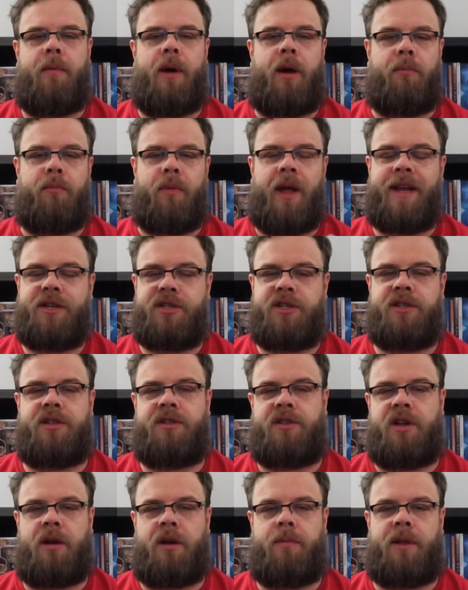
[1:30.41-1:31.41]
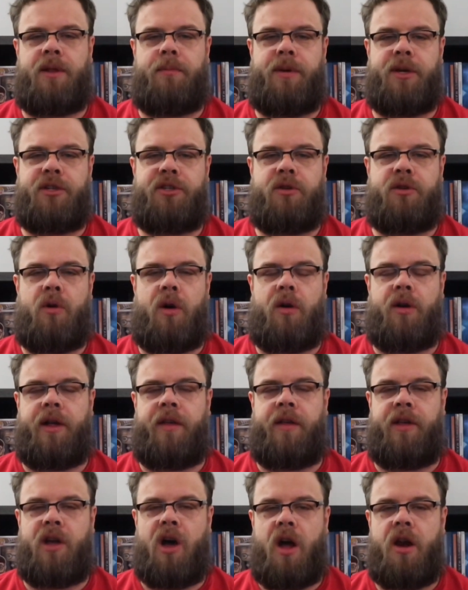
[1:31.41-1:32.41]
I'm anxious to talk about the picture quality
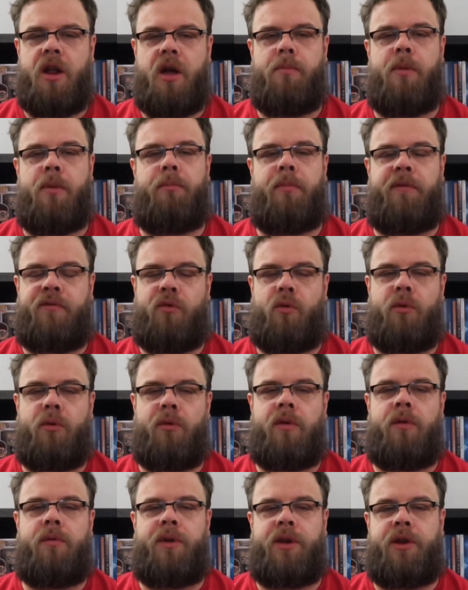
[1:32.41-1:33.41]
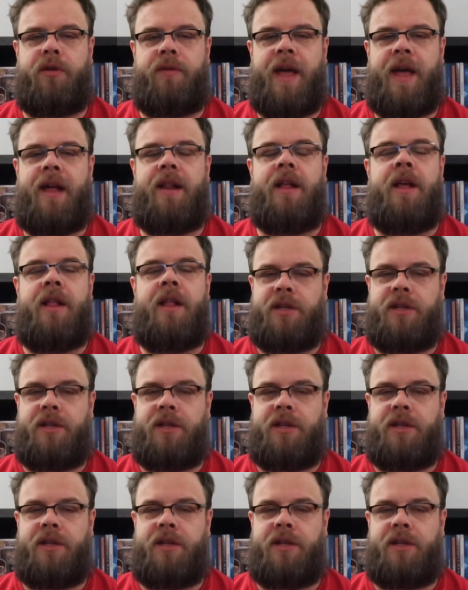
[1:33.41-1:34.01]
and the audio, but before we do that,